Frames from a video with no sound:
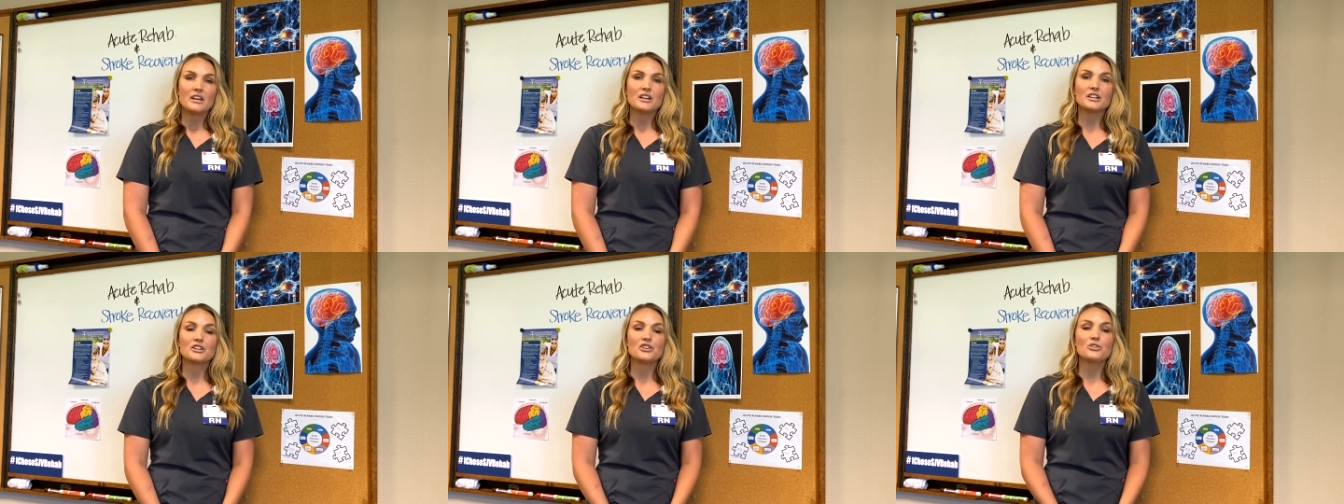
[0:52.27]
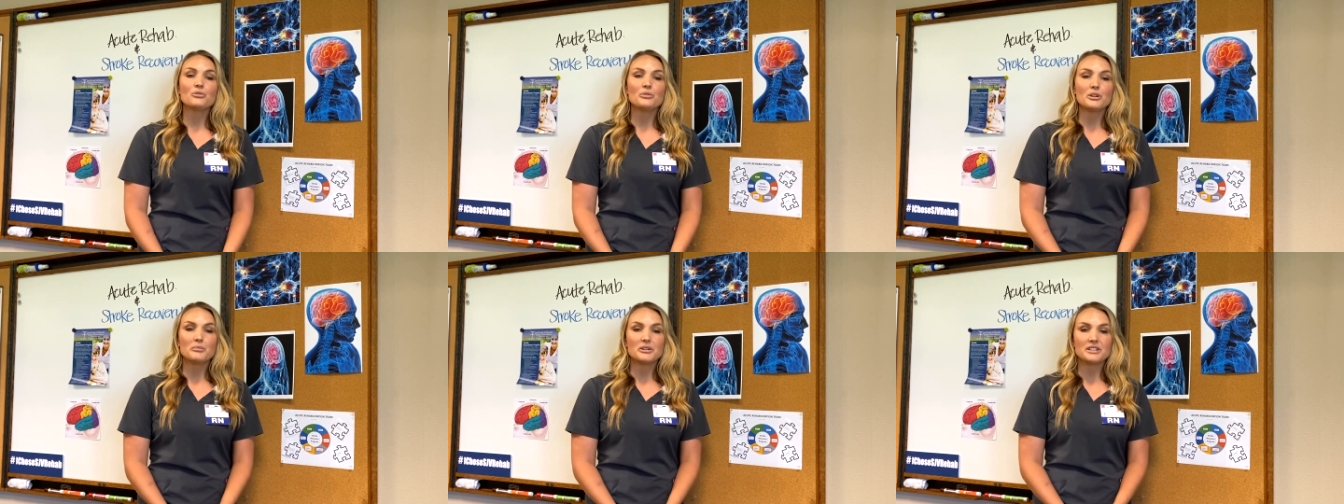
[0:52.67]
An acute
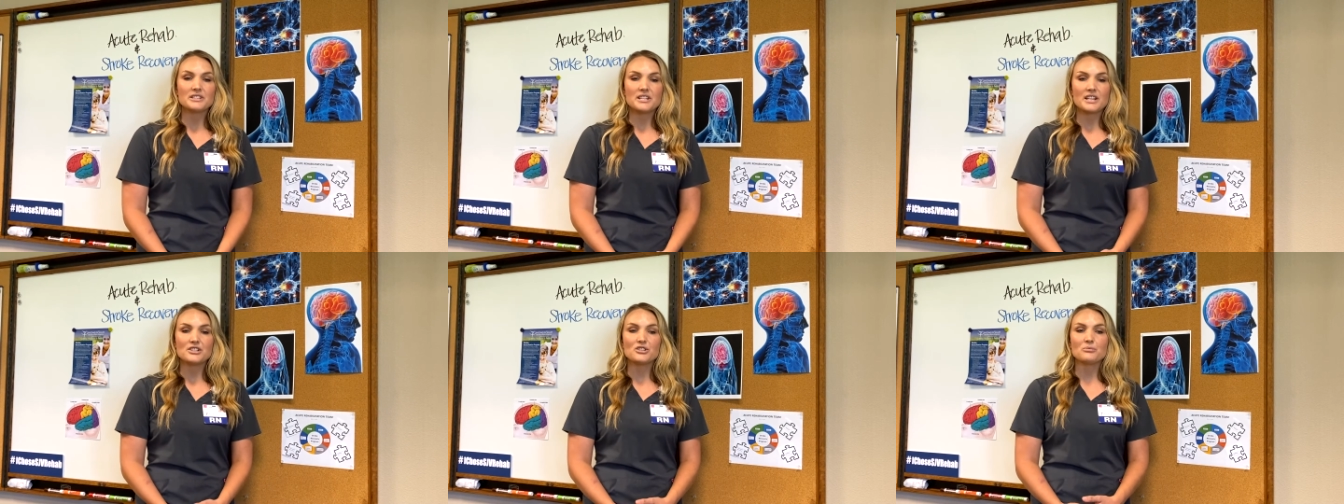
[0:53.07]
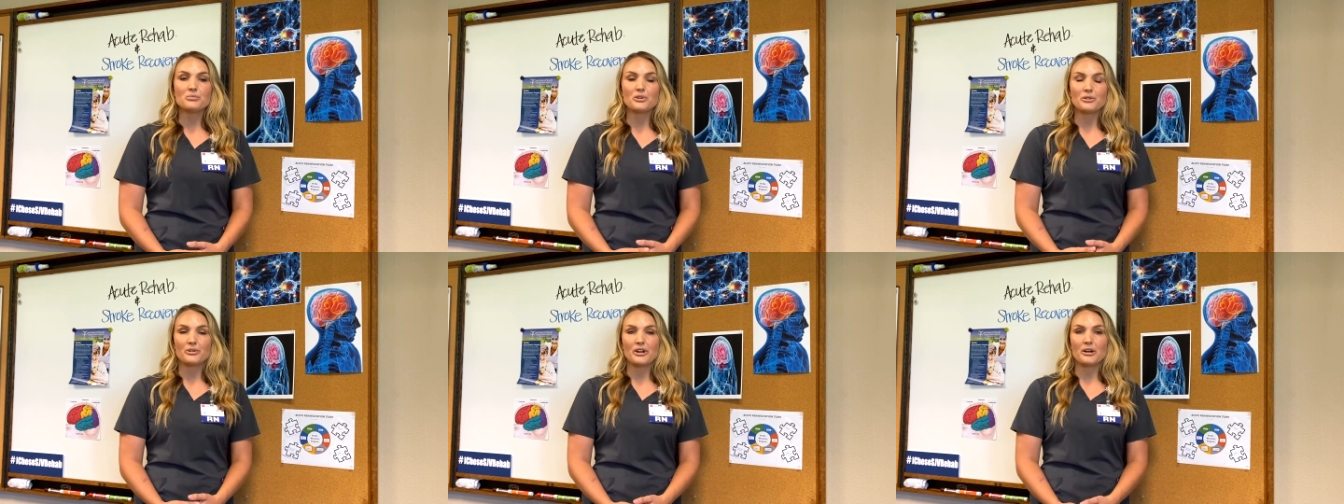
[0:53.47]
rehabilitation
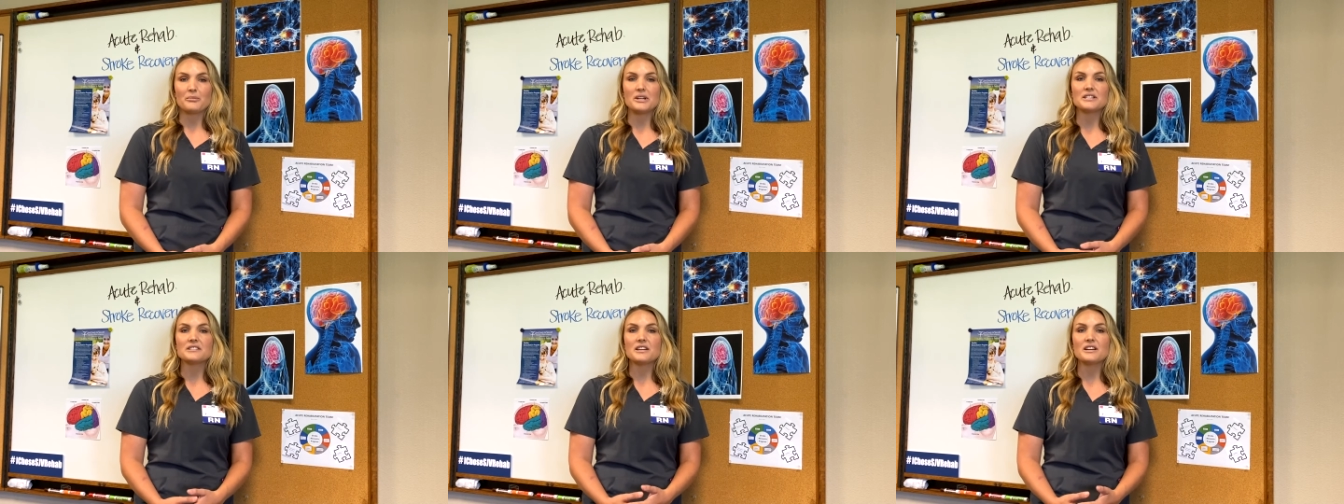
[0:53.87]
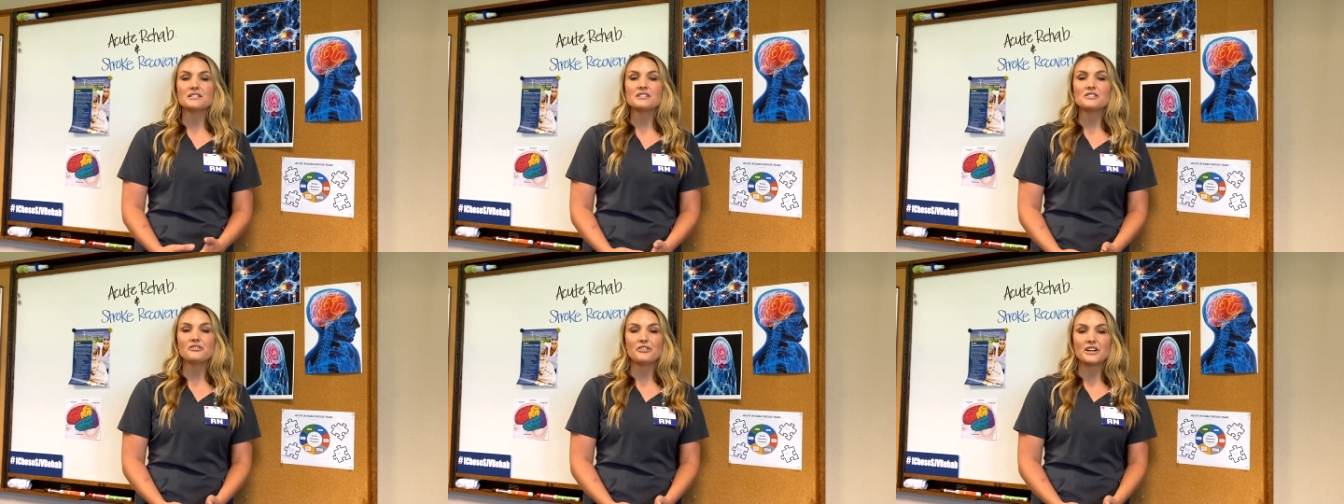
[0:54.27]
program
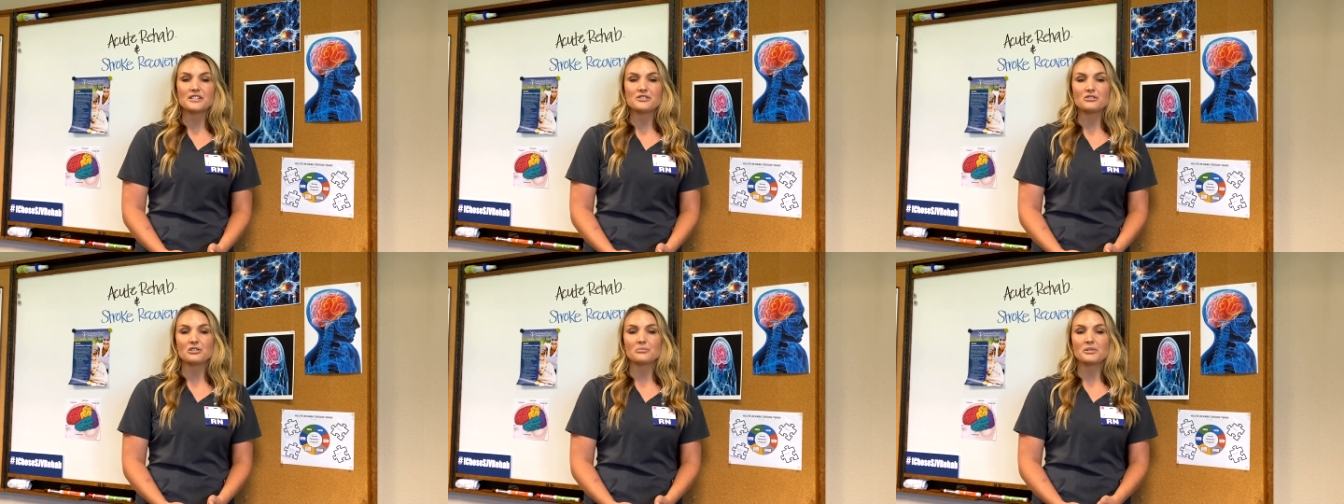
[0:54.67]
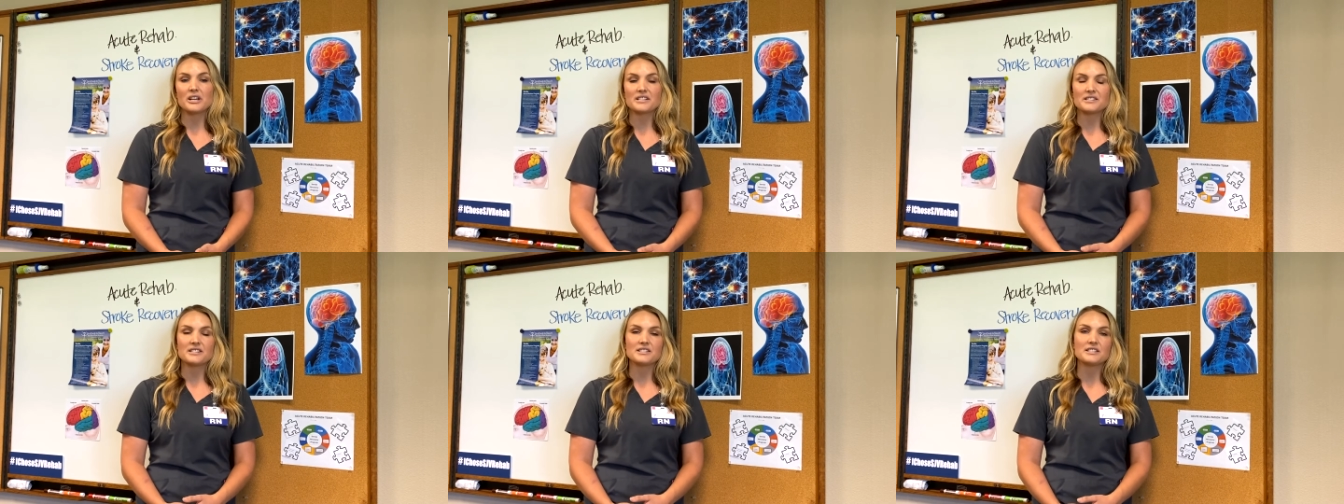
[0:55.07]
intensifies
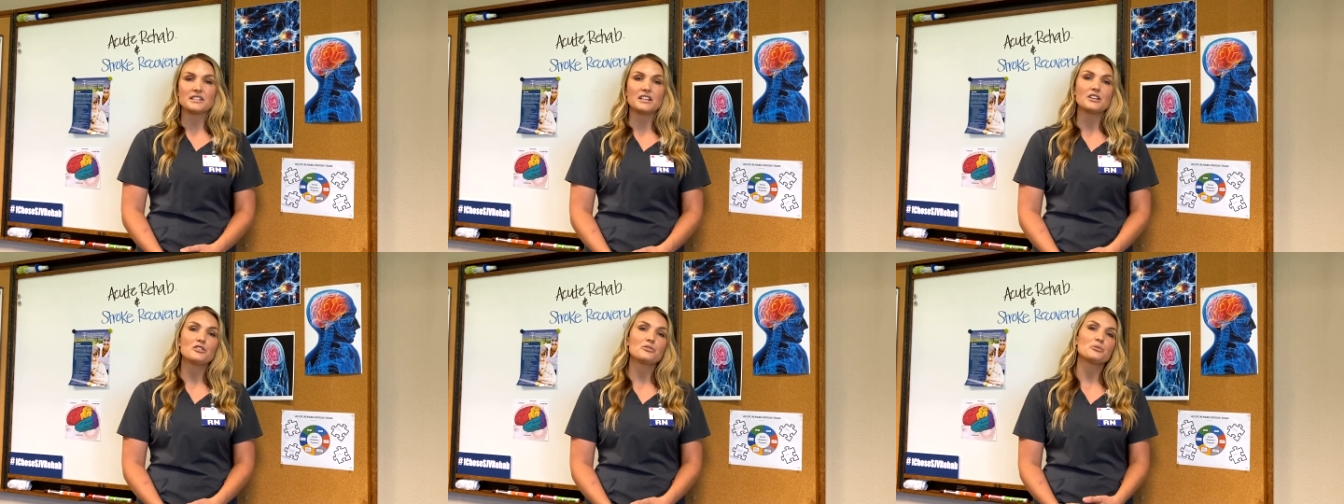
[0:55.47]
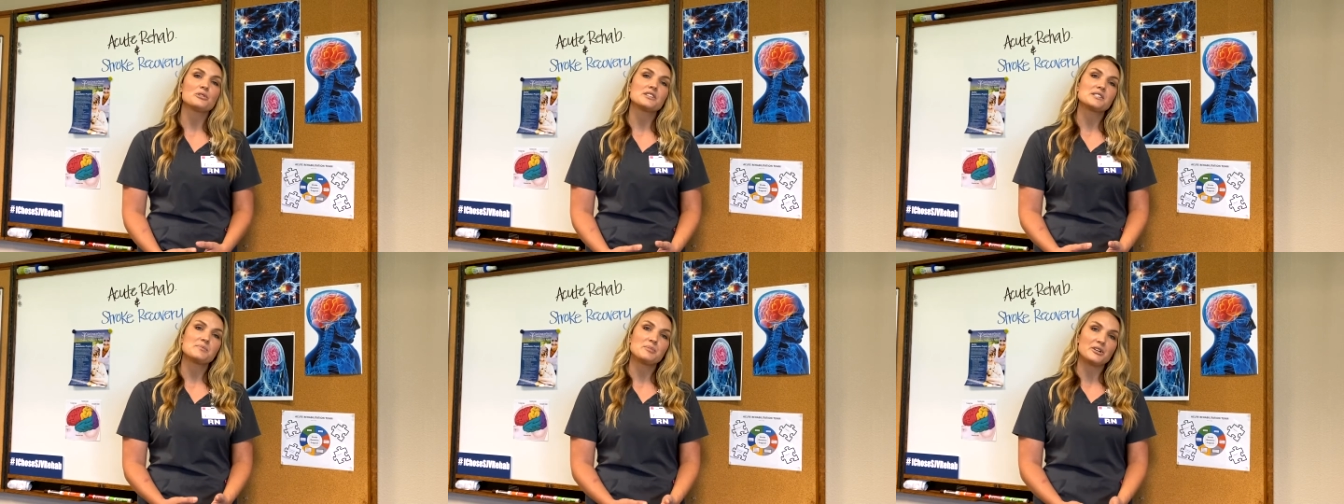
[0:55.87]
neuroplasticity through
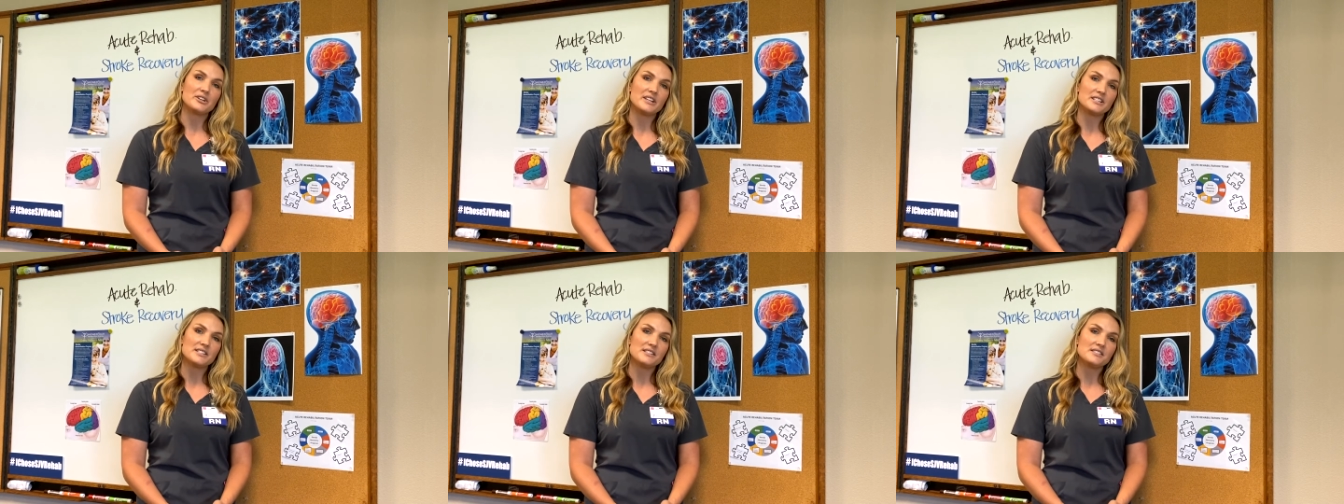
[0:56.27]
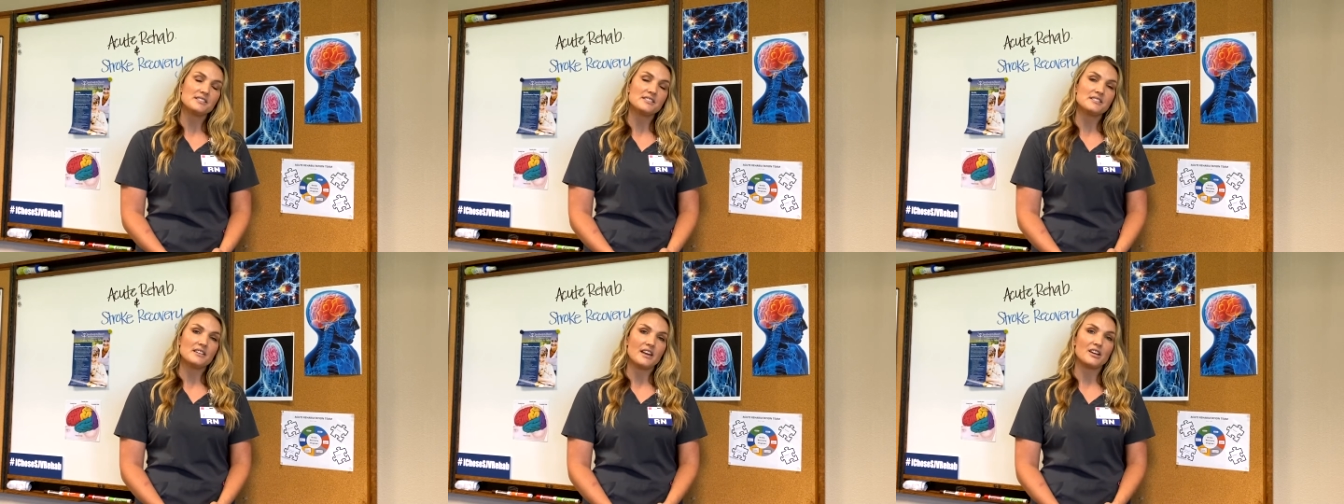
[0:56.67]

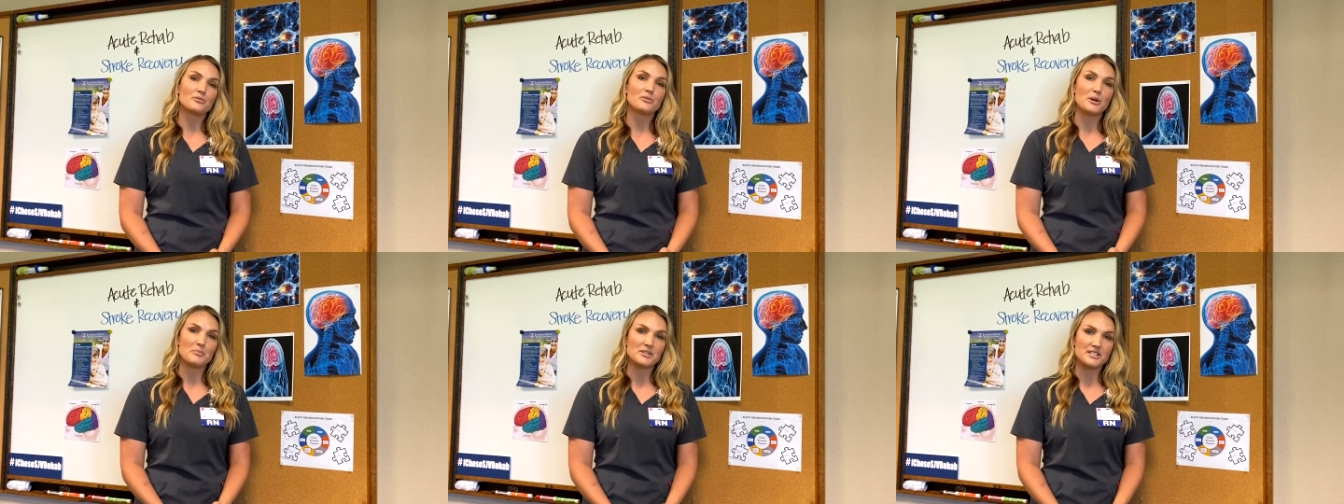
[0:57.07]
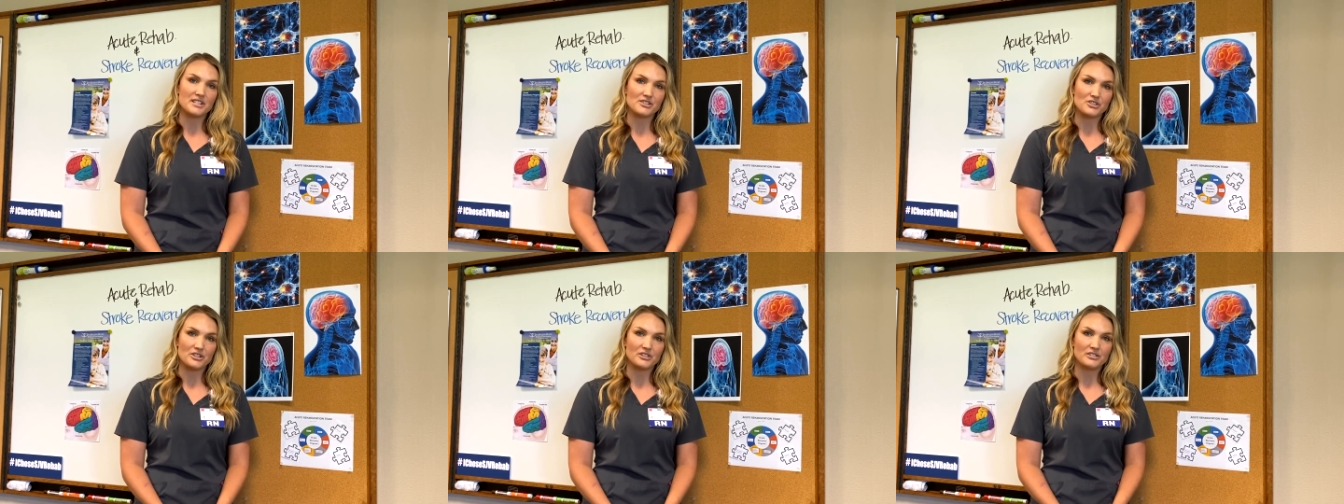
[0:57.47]
experiences and
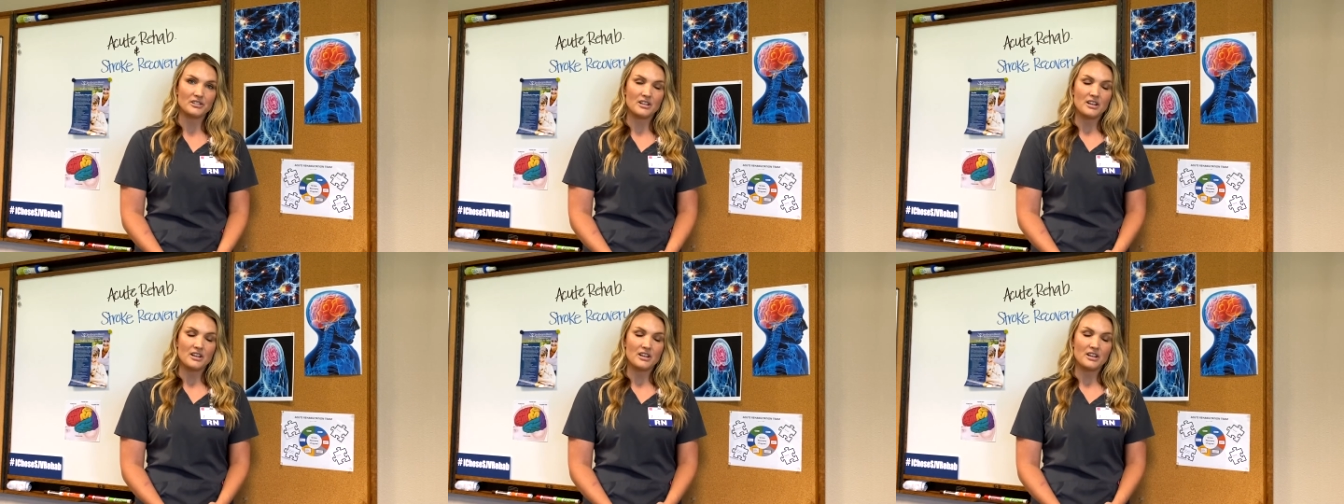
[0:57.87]
repetition.